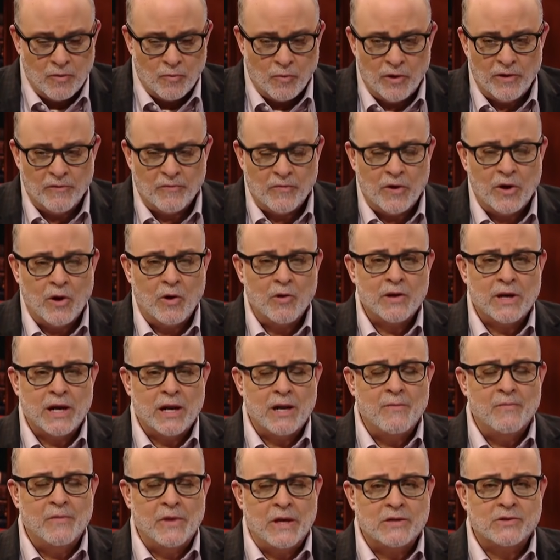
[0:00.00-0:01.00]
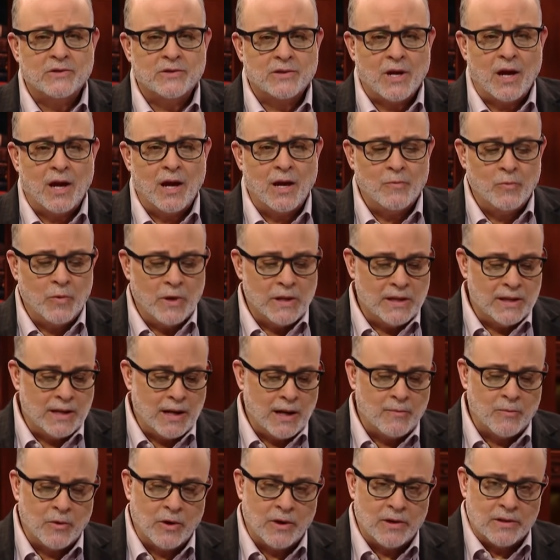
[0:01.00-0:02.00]
Well, if we don't get him this time, we can
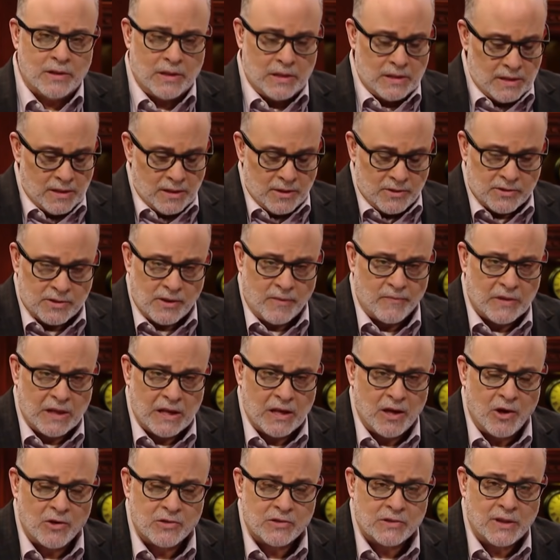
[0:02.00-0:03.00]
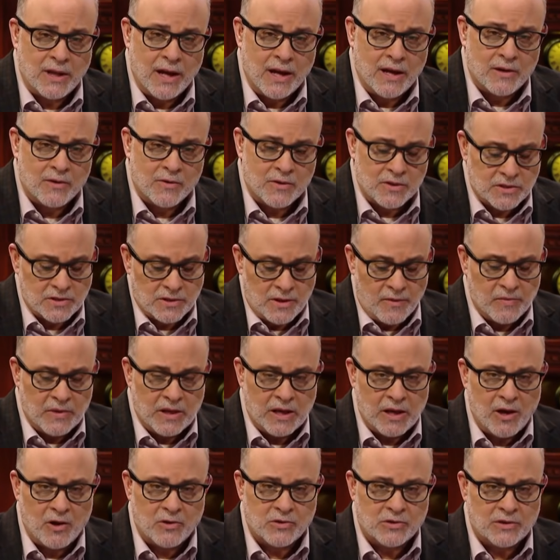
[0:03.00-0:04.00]
get him on something else later and
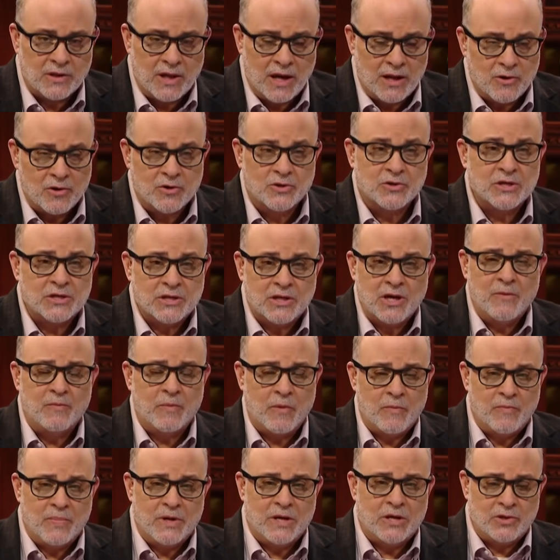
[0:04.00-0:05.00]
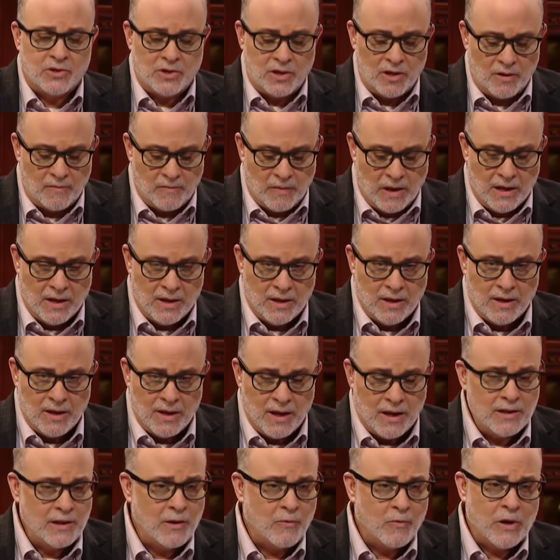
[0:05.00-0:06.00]
something else later and just keep impeaching him.
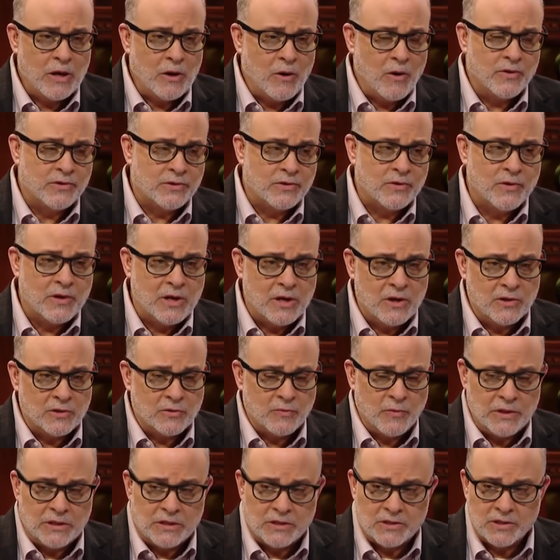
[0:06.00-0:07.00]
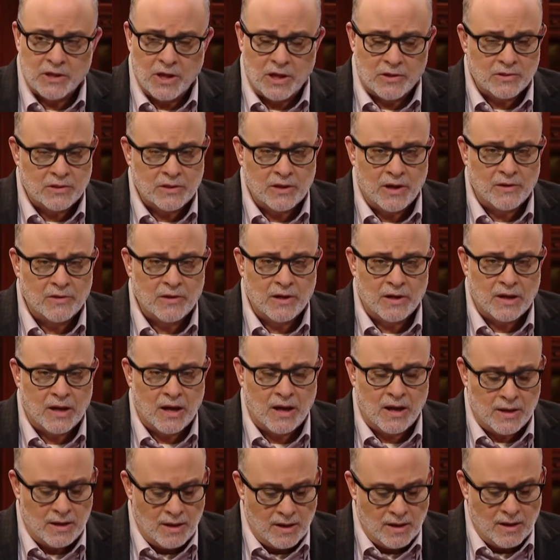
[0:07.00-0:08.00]
And then we also hear, as we discussed the other
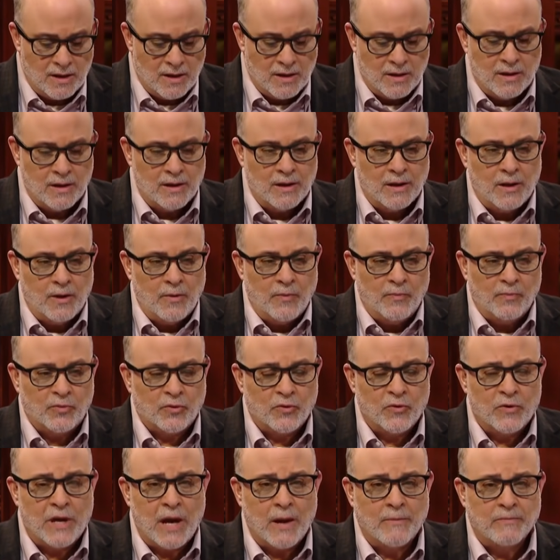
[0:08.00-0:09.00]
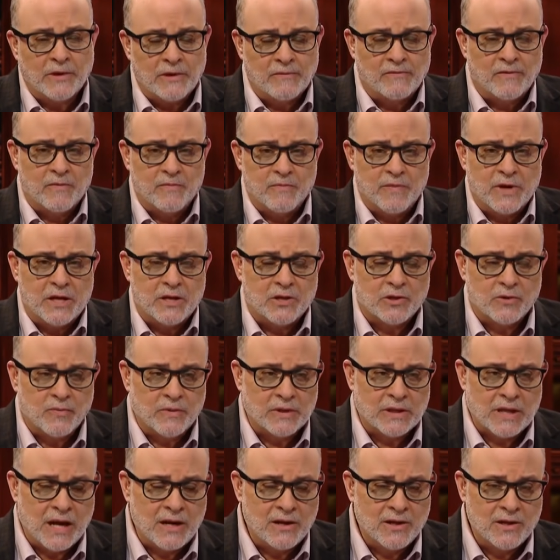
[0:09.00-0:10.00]
day, preemptive
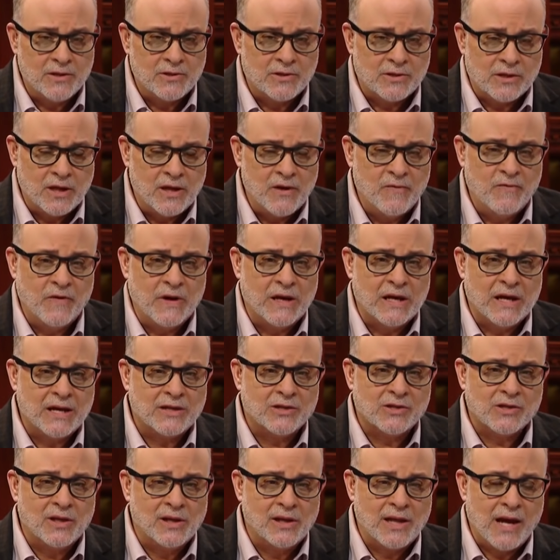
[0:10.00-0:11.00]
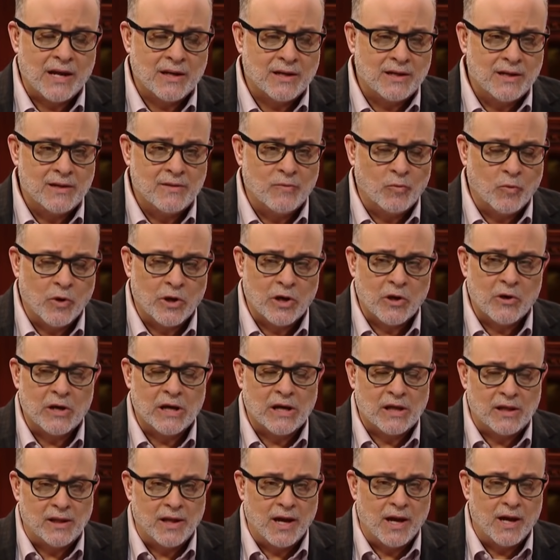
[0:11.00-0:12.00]
impeachment. That is, if he gets elected, we're going to
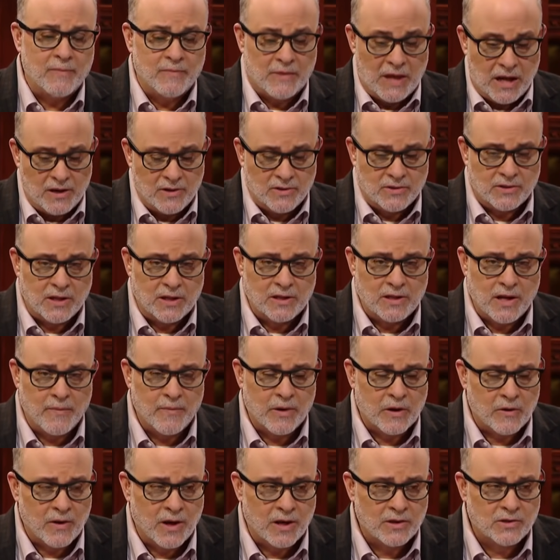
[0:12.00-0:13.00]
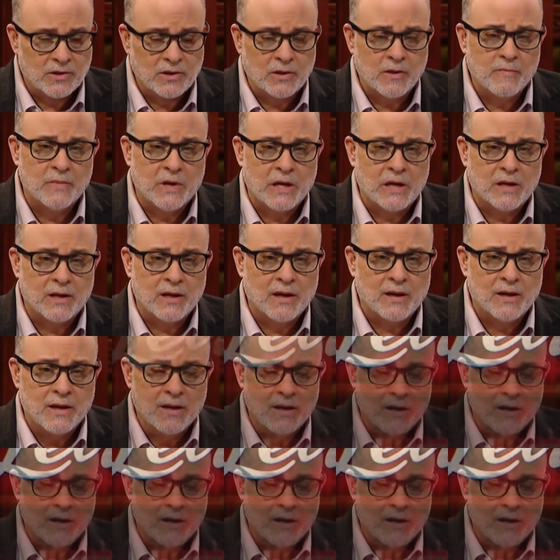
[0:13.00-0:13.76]
claim, that is the Democrats and the media,